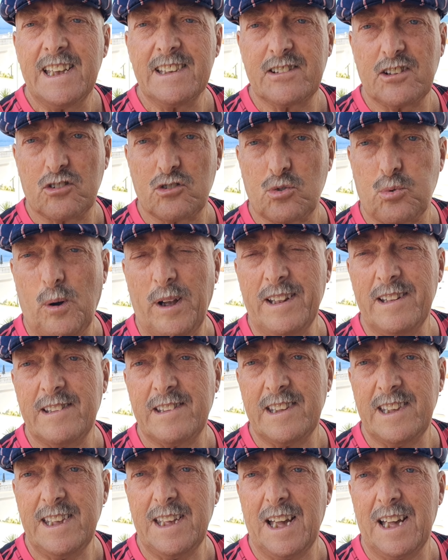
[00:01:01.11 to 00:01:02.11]
It's a
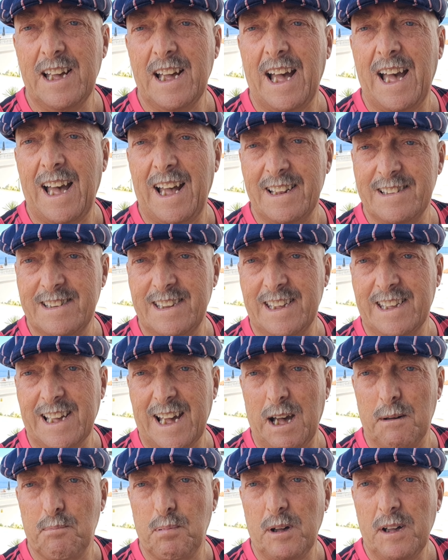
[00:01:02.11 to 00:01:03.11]
20
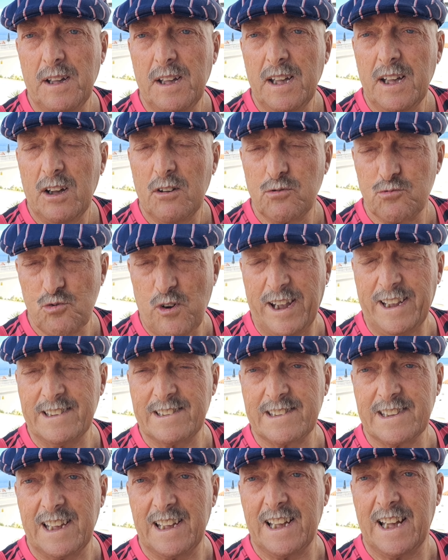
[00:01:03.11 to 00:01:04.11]
handicap
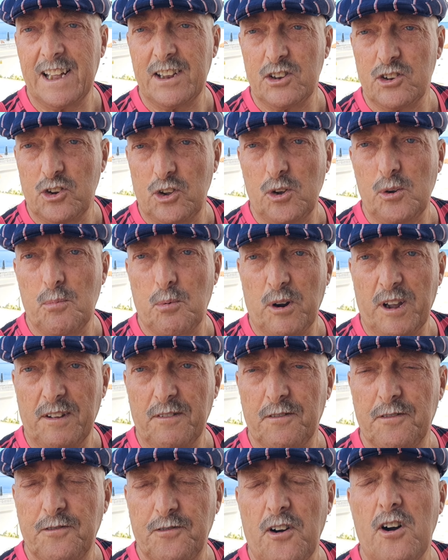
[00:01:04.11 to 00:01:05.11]
race at
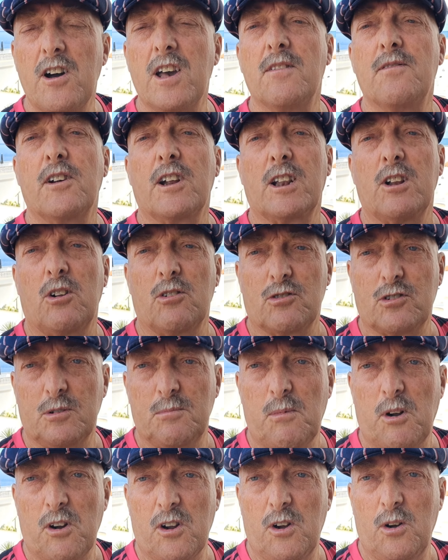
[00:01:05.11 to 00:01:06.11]
Newbury. 5 o'clock
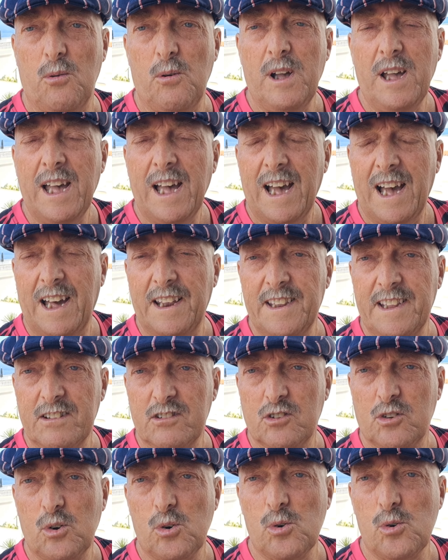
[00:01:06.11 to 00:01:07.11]
tomorrow, and
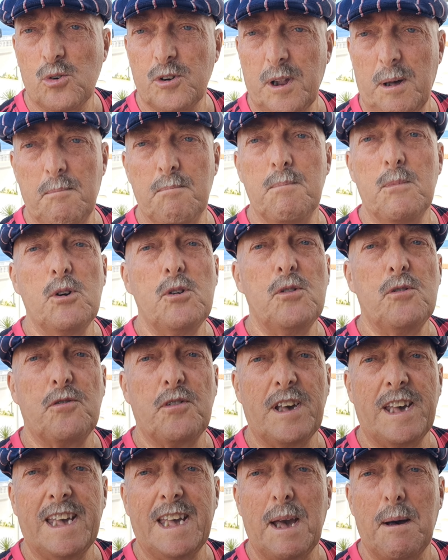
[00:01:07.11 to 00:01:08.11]
it's called
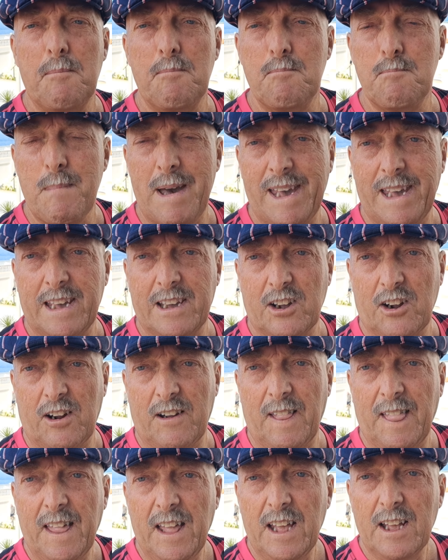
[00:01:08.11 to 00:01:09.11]
Movie
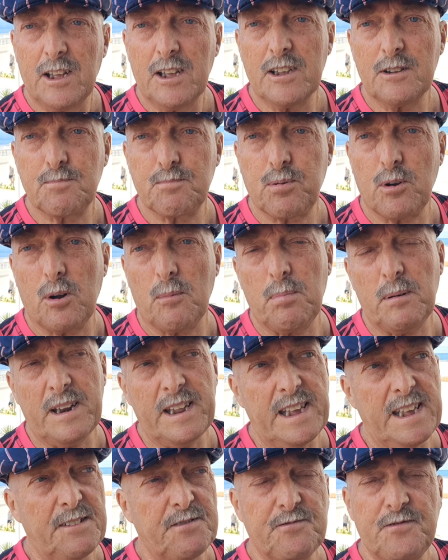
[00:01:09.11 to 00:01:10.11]
Maker. It's
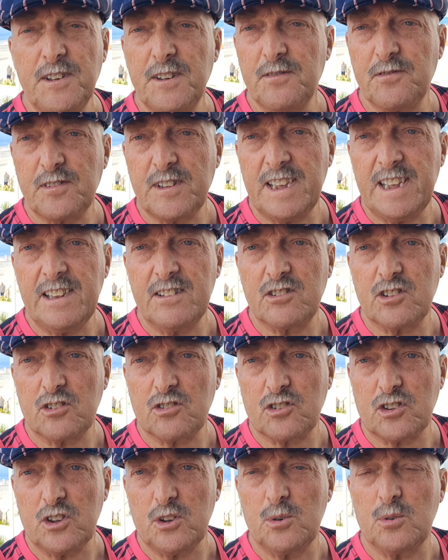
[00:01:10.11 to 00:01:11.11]
probably 15
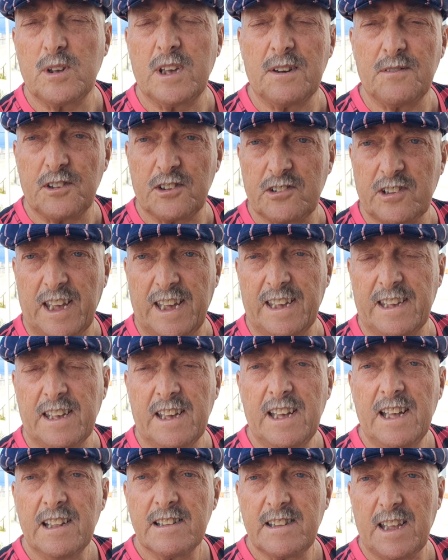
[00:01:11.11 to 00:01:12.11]
to 2, give or
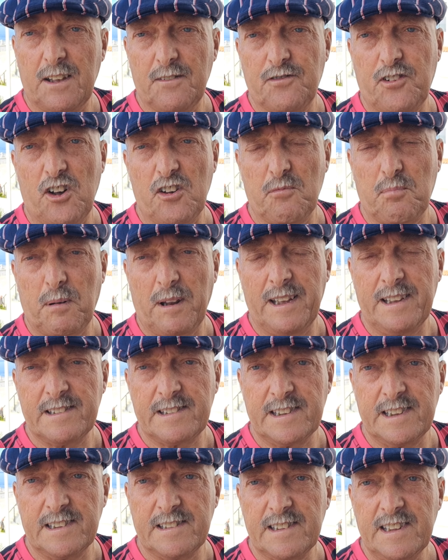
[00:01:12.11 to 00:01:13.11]
take. Take five
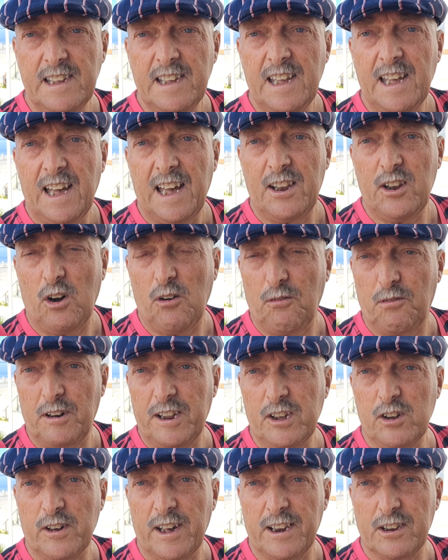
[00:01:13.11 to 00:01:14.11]
places, and
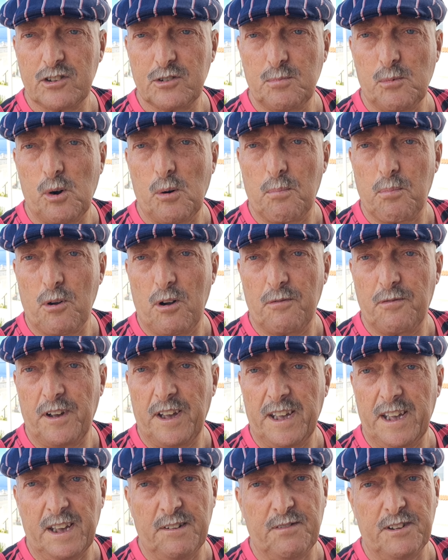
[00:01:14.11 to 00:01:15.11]
hopefully you'll get a small
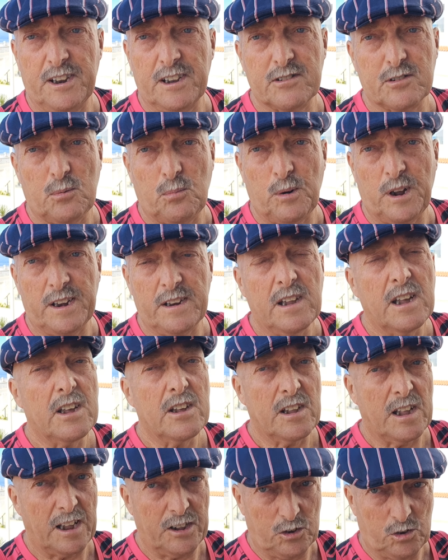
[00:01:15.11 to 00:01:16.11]
profit. If it doesn't win,
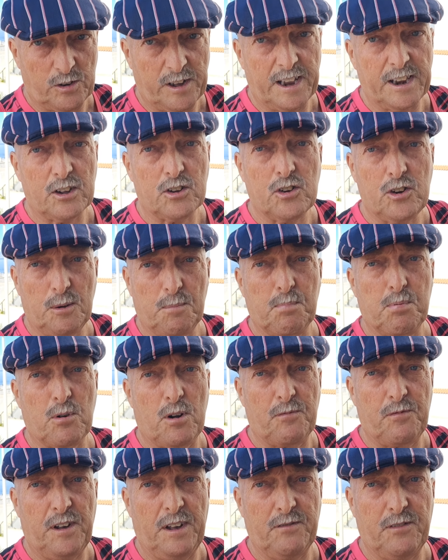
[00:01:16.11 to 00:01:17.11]
you'll get a good
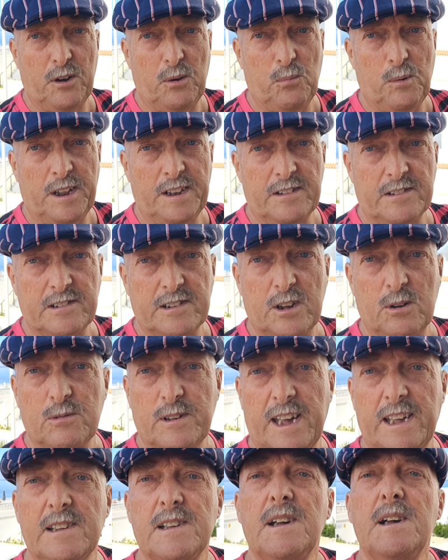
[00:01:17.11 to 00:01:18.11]
profit if it wins,
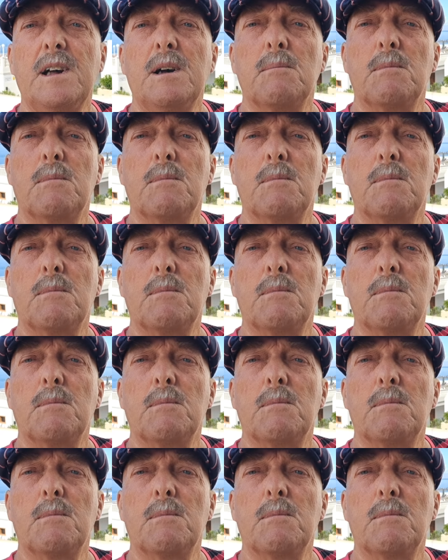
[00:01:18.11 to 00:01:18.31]
okay?